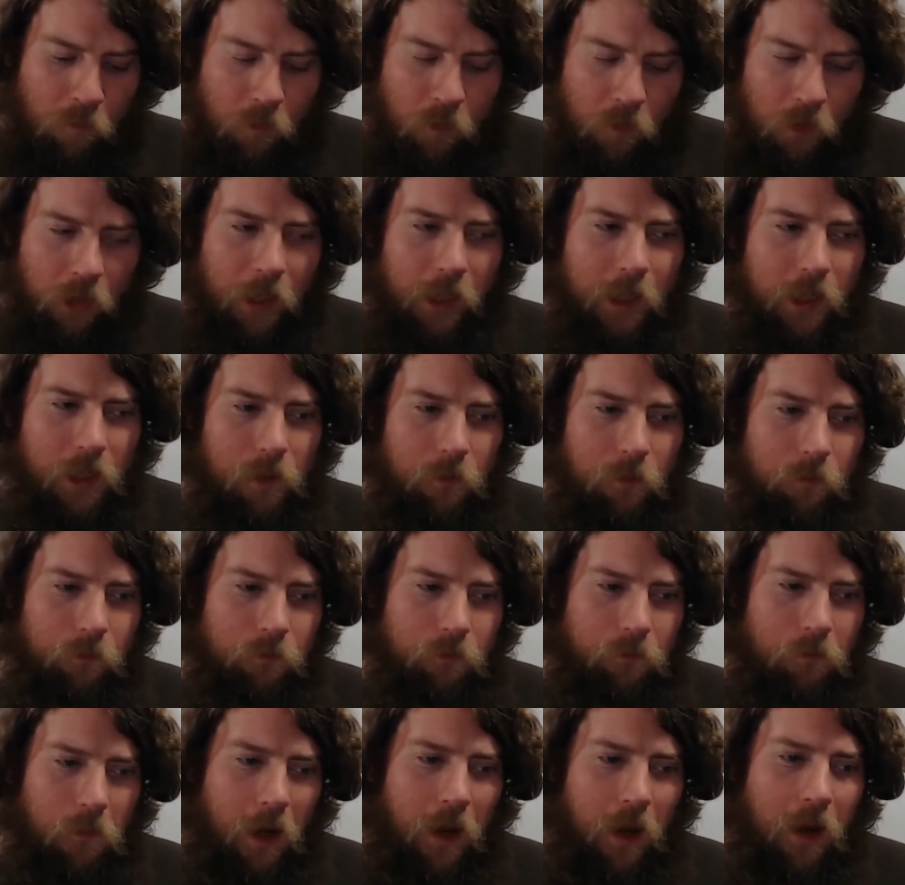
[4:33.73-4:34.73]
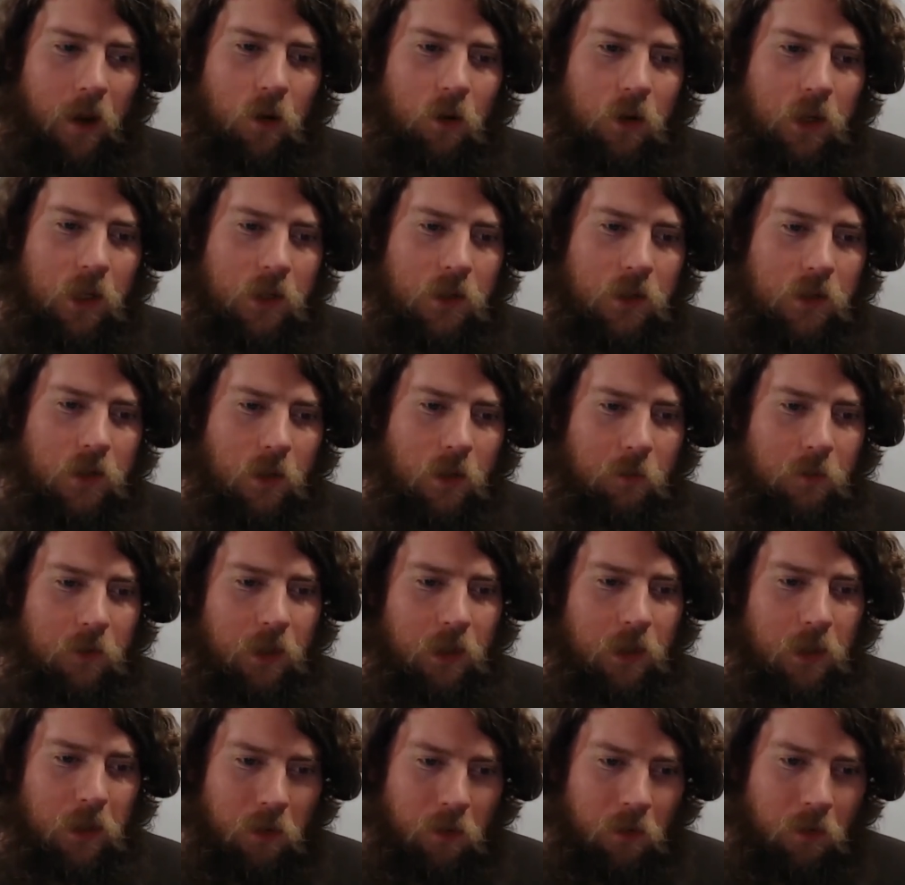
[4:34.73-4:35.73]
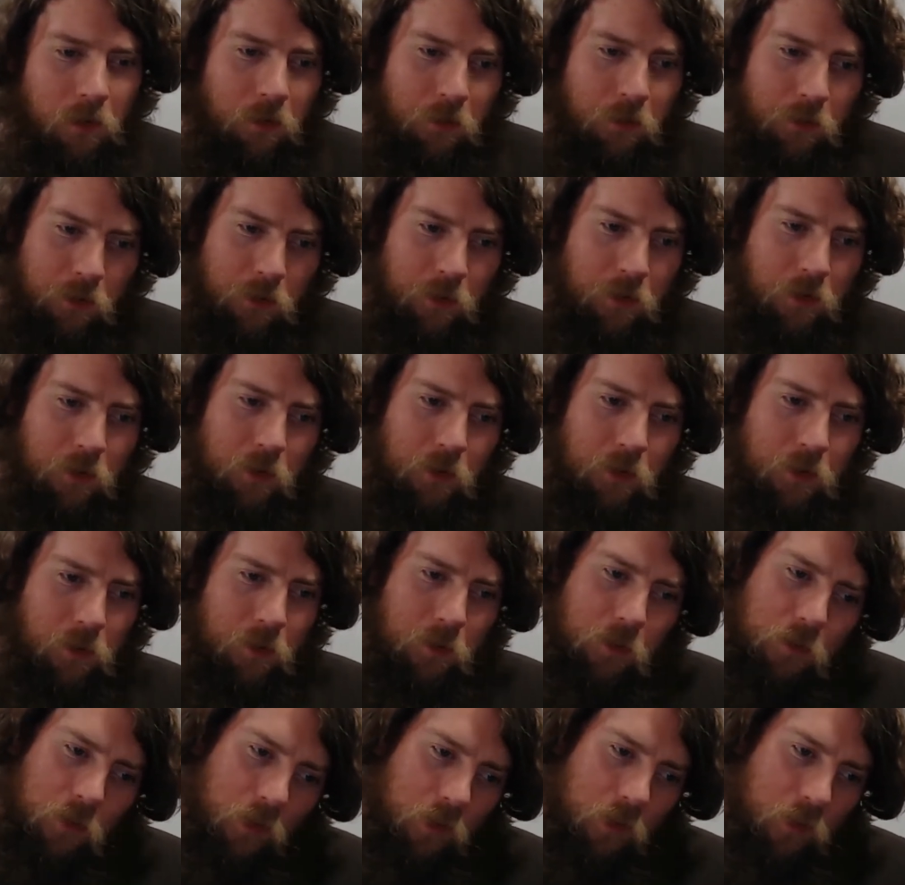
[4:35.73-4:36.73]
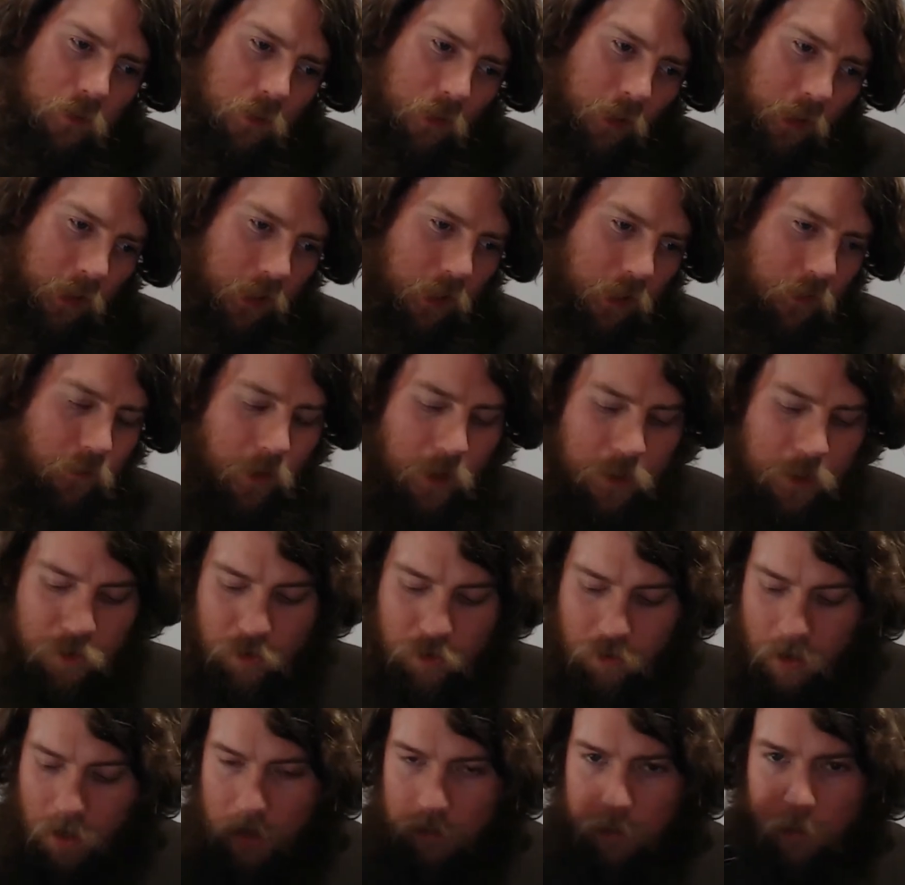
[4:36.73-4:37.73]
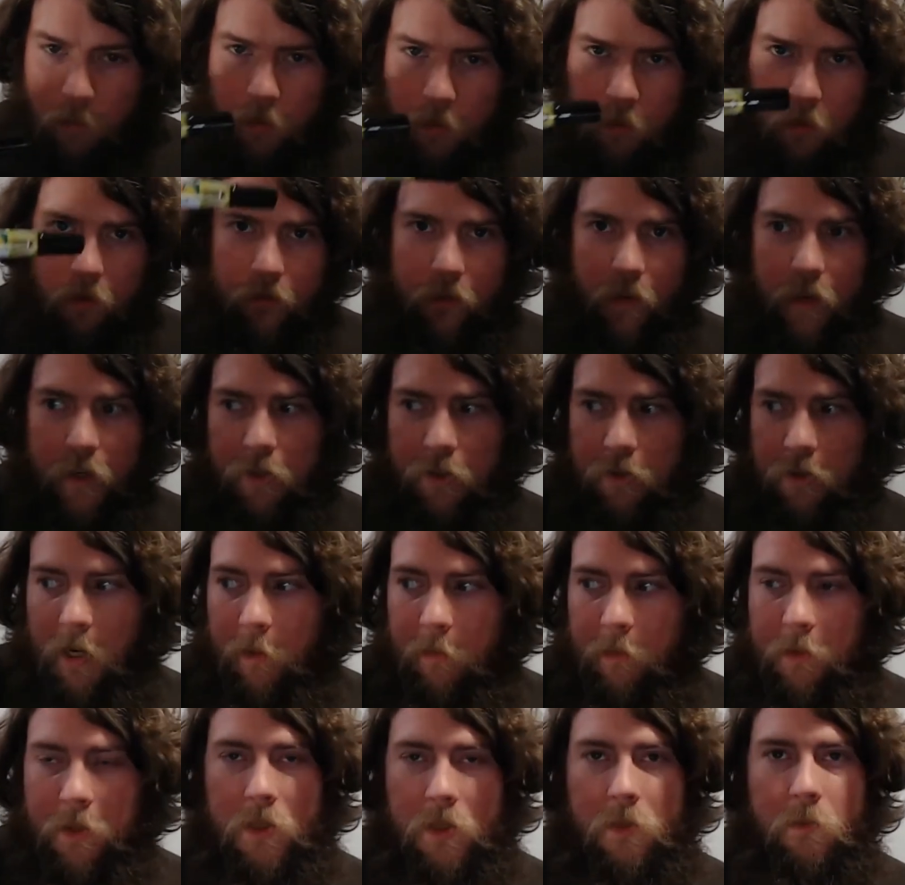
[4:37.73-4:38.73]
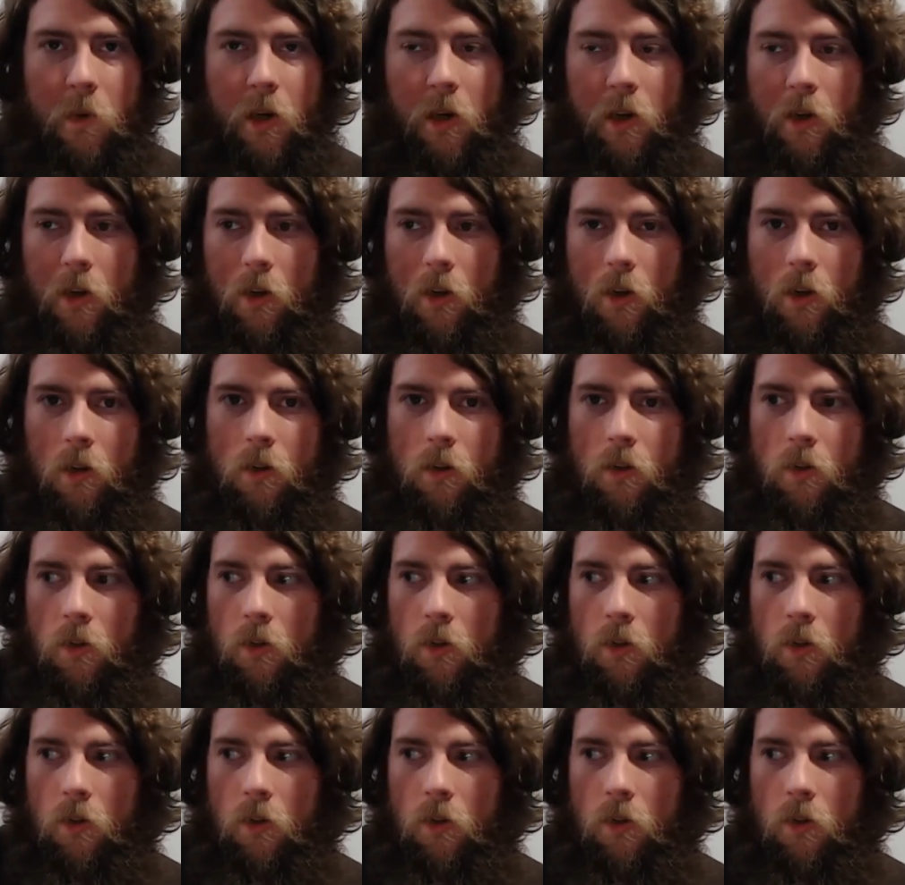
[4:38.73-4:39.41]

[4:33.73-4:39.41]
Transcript: Like, how can something, like if I drop this marker,